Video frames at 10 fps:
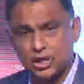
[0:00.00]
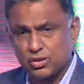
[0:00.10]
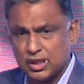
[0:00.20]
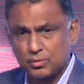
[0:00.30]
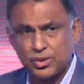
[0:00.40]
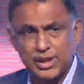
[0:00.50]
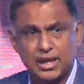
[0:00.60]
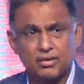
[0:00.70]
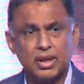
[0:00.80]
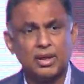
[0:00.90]
to come to the
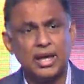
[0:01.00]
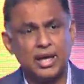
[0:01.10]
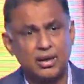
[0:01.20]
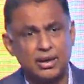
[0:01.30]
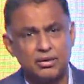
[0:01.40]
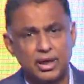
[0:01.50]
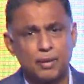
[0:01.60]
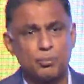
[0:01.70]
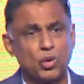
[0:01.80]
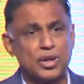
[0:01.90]

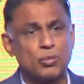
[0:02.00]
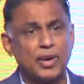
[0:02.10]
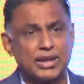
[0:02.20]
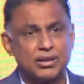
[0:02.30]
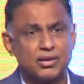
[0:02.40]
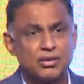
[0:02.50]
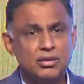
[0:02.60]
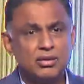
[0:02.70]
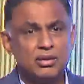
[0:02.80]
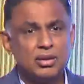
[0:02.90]
airport and wait.
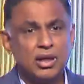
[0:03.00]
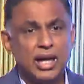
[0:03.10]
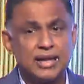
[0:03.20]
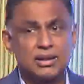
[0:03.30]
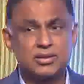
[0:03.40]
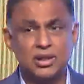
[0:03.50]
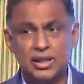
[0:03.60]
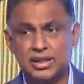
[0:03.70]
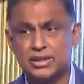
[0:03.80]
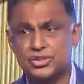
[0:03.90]
And the
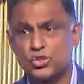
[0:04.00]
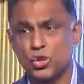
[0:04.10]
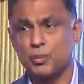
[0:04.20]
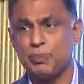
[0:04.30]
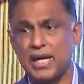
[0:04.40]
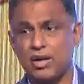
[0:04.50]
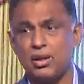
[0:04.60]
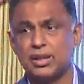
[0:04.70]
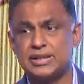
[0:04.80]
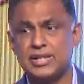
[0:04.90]
third is to repair
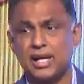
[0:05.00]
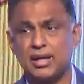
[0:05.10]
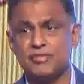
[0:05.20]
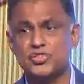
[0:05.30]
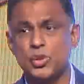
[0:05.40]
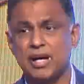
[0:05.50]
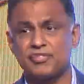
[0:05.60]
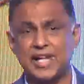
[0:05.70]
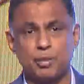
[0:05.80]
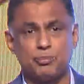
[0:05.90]
all these aircrafts, you have
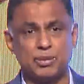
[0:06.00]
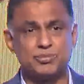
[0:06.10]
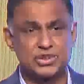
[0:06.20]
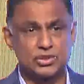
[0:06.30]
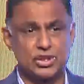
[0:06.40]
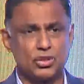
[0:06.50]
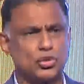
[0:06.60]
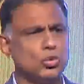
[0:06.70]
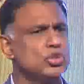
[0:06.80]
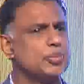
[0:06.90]
tech pubs. These are
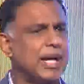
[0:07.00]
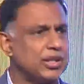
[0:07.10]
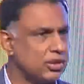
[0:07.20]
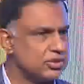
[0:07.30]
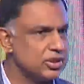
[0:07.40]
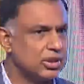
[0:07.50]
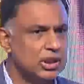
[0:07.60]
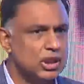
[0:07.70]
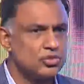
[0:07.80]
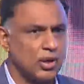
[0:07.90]
huge manuals.
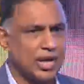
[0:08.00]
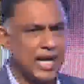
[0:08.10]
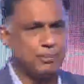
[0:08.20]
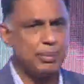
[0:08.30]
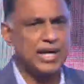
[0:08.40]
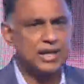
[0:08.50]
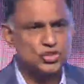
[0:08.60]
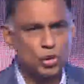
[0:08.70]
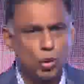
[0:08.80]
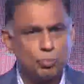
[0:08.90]
So on an iPad, it's
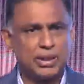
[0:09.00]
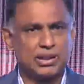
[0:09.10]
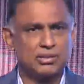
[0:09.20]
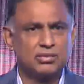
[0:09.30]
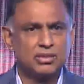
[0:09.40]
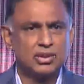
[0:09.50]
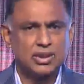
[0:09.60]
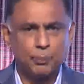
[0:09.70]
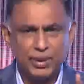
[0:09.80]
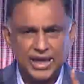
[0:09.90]
open. The
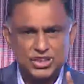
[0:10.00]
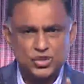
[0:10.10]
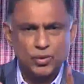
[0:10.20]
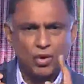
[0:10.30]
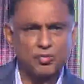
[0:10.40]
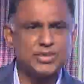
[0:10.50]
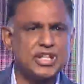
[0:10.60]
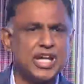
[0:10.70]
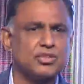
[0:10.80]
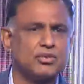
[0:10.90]
page on which the